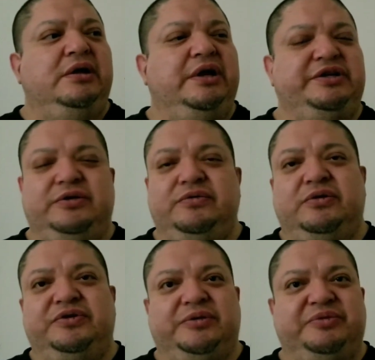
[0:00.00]
I still know
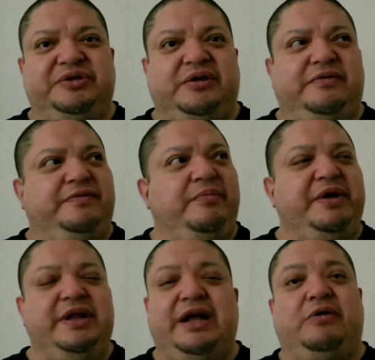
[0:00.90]
some stuff. I
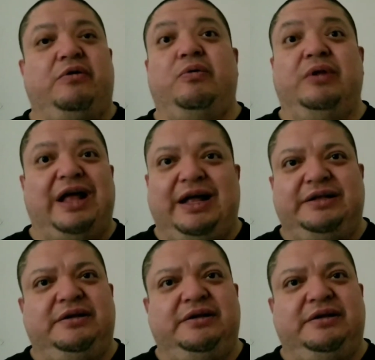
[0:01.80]
mean, not a whole lot,